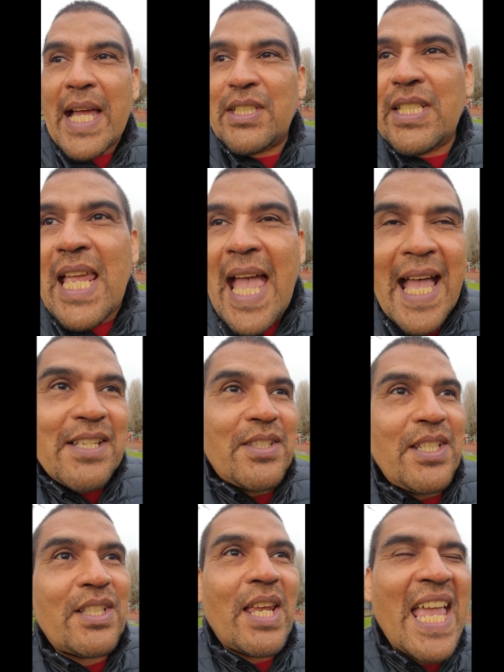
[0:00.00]
she has
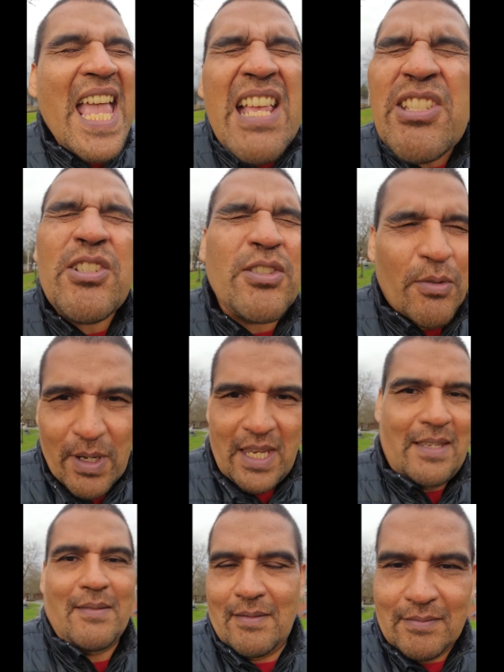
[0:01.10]
this history,
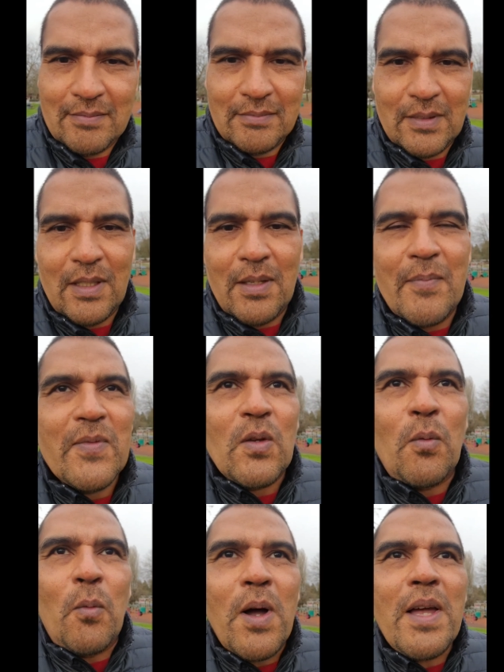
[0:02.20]

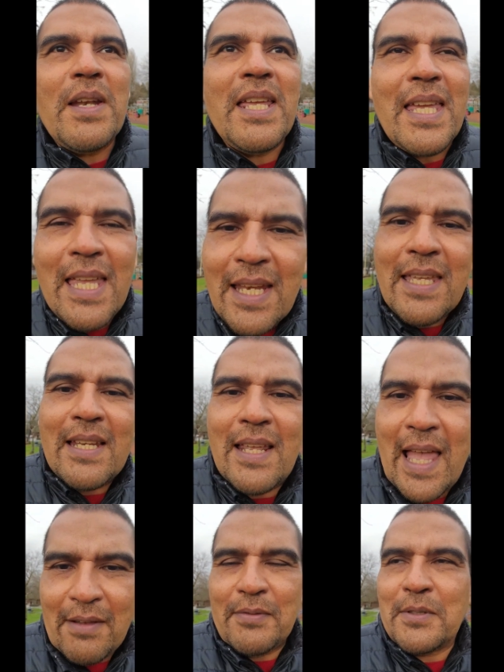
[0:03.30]
one idiot
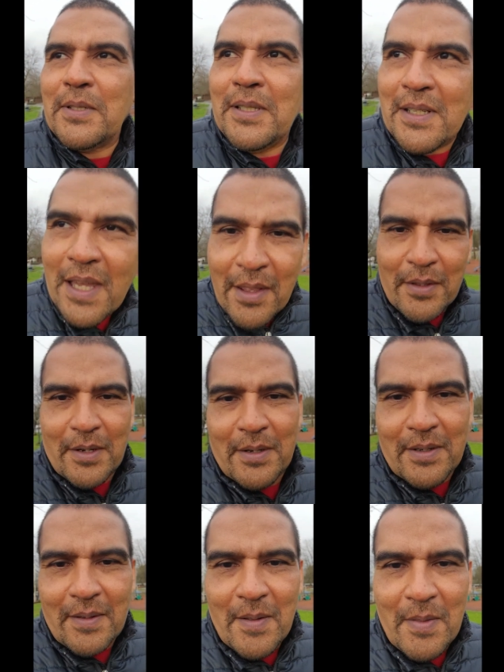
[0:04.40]
after another,
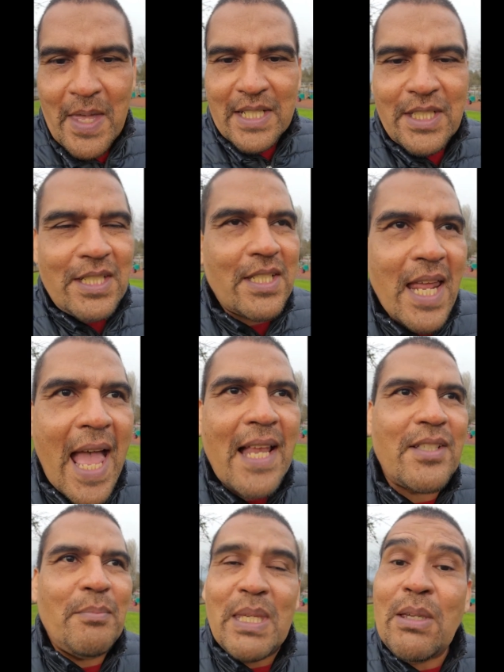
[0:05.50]
that she just has
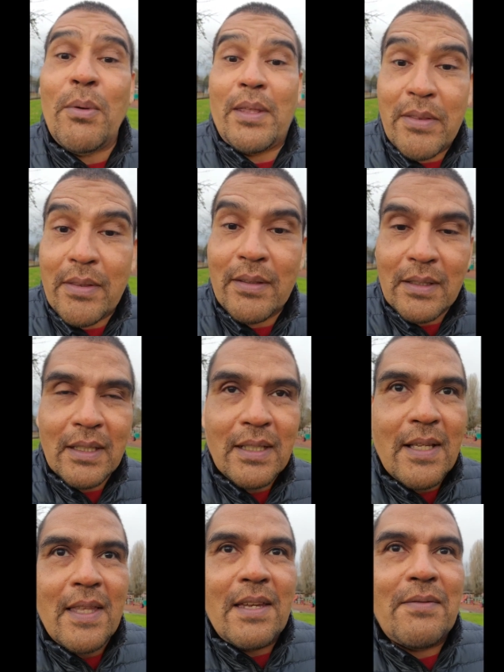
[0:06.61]
to be with.
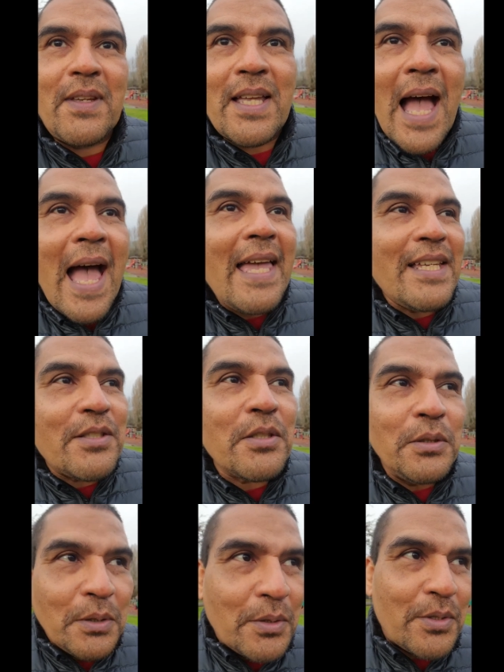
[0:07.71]
If the guy is a
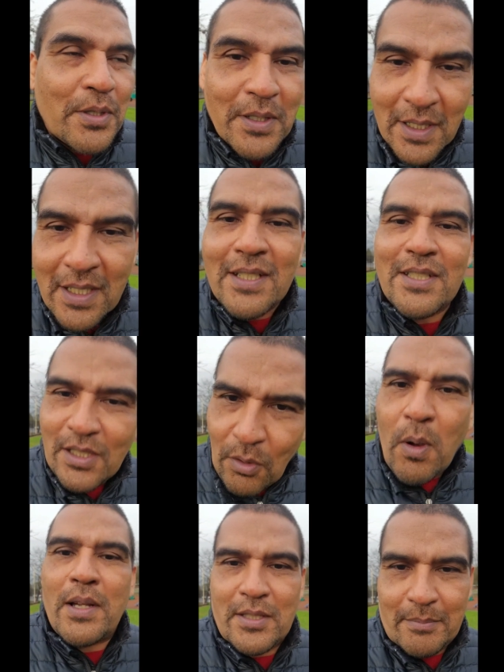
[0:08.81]
loser, she
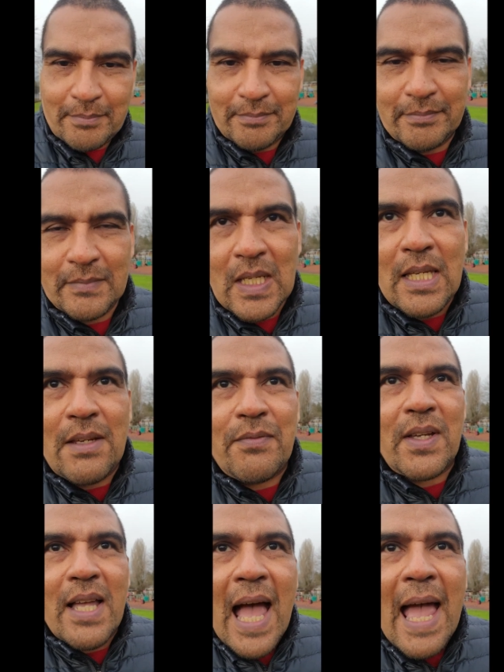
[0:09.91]
wants him. If the
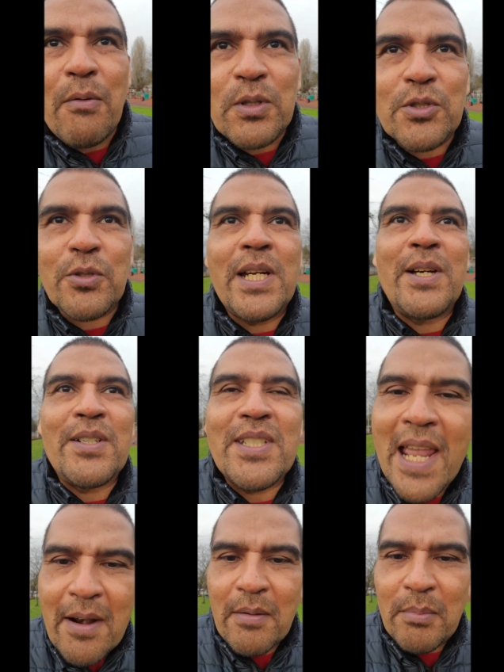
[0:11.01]
guy will treat her
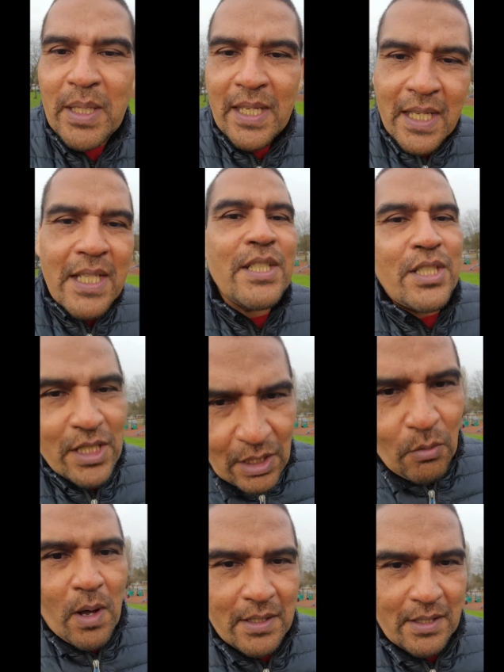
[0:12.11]
terribly, she
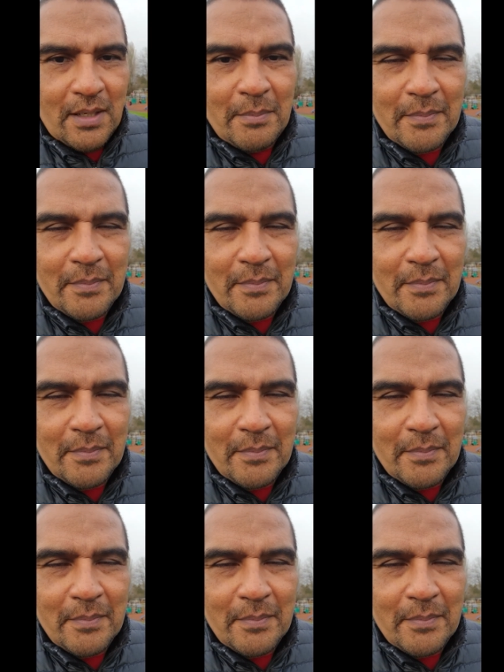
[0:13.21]
wants him.